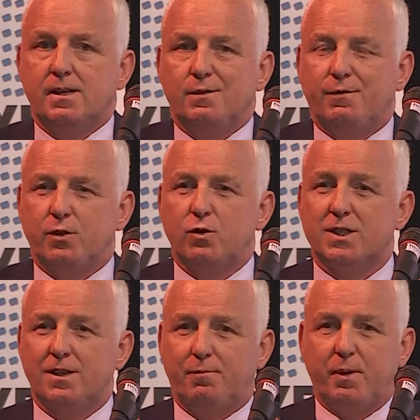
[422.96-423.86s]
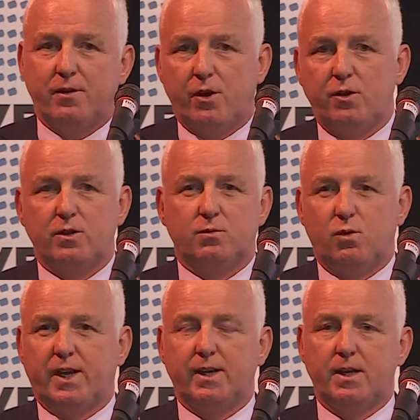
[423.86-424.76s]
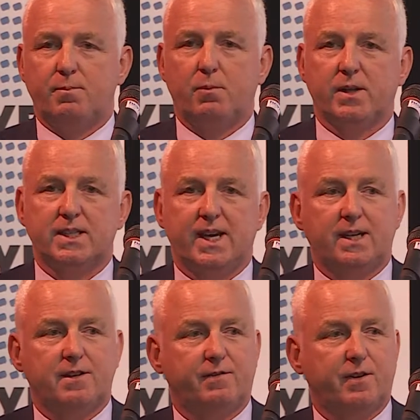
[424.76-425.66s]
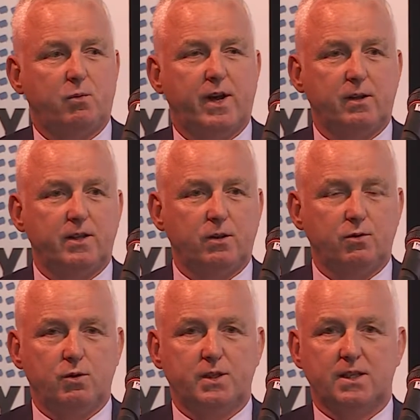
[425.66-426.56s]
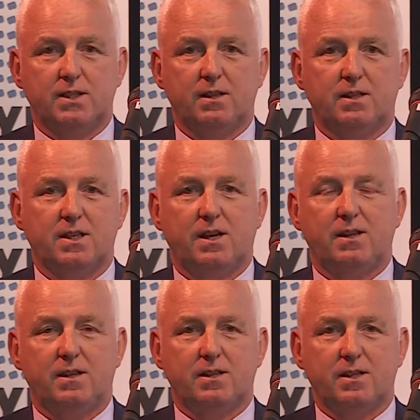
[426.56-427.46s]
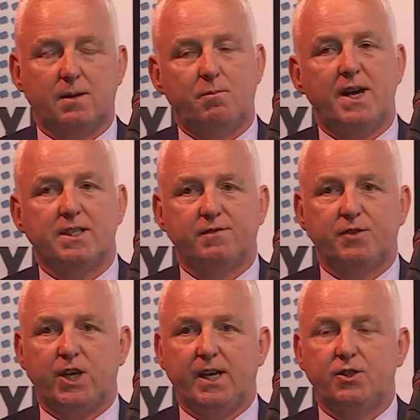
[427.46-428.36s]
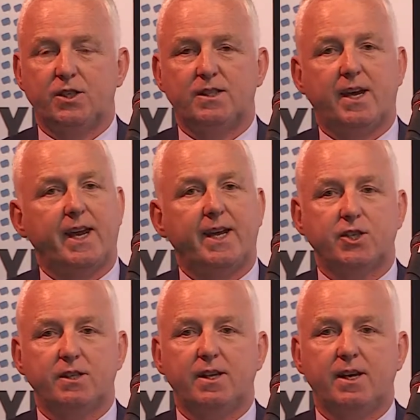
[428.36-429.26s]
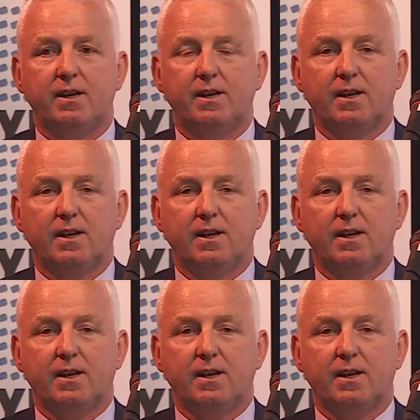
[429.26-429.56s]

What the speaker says: For those that have been around working in the public sector for a while, you'll notice that there's a massive change in direction there.